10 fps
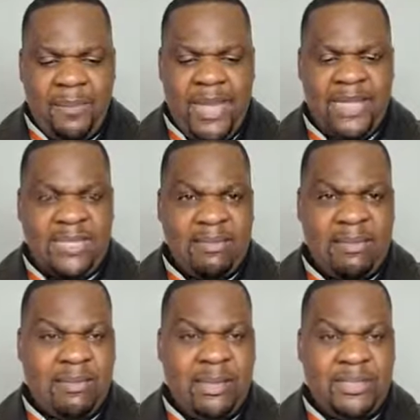amazing
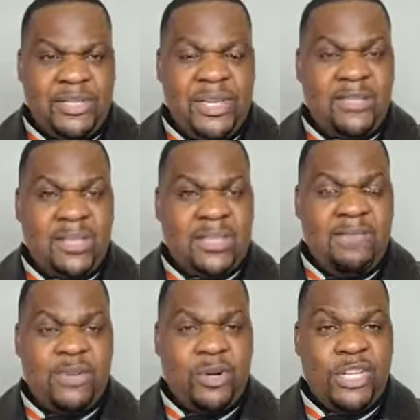thing that Jesus,
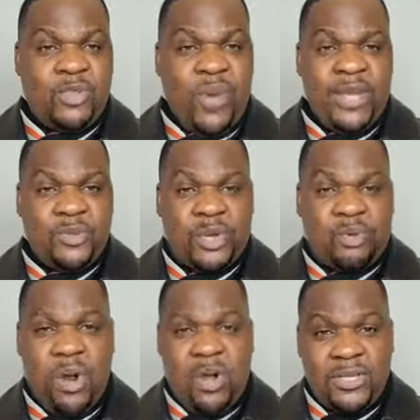even on his way to the
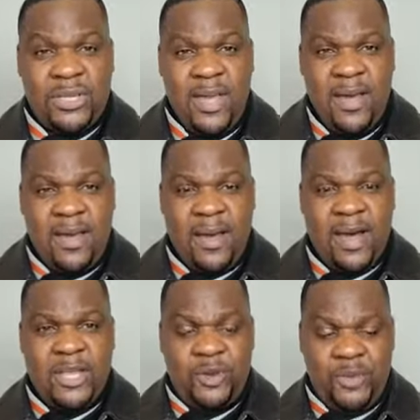cross,
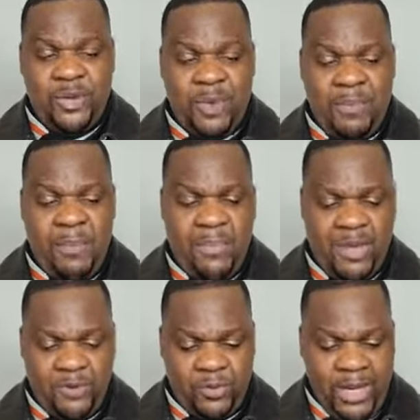you remember
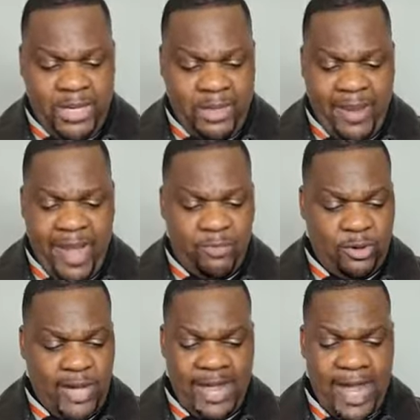if you read the
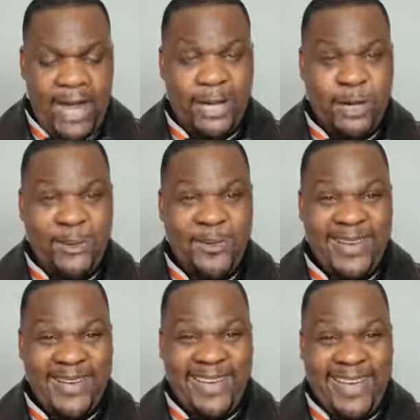Bible like I do,
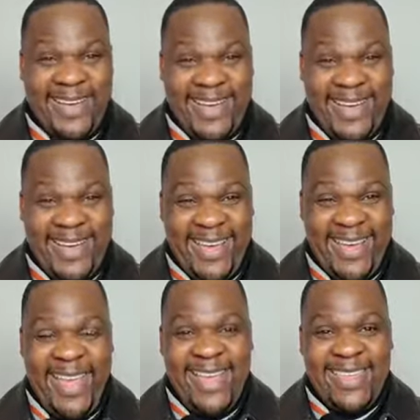
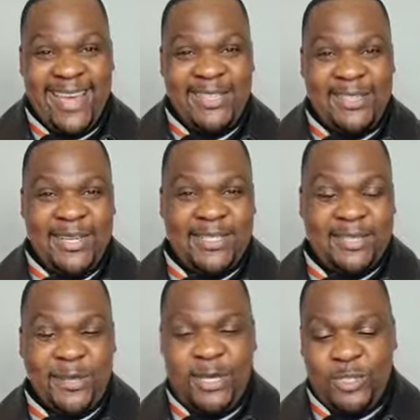that
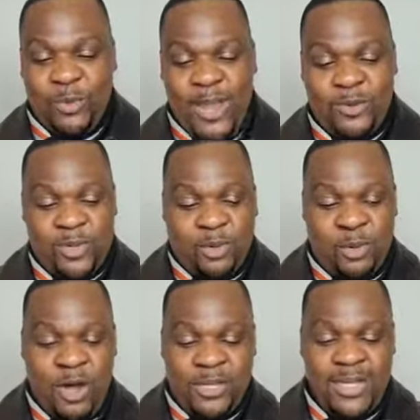Jesus on his way to the
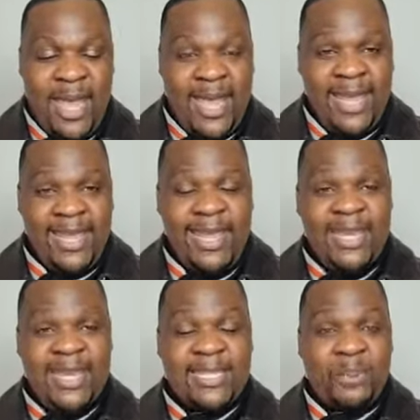cross, he
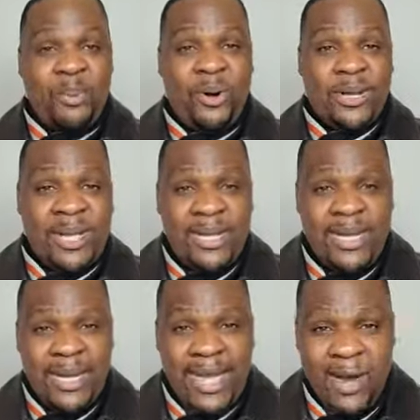needed support. He
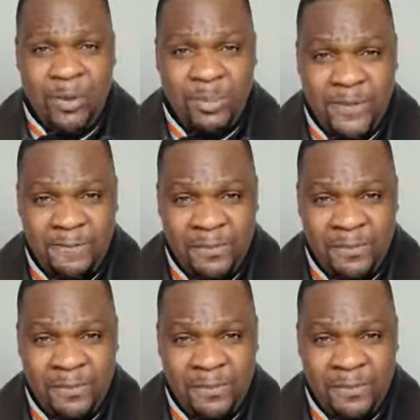needed help.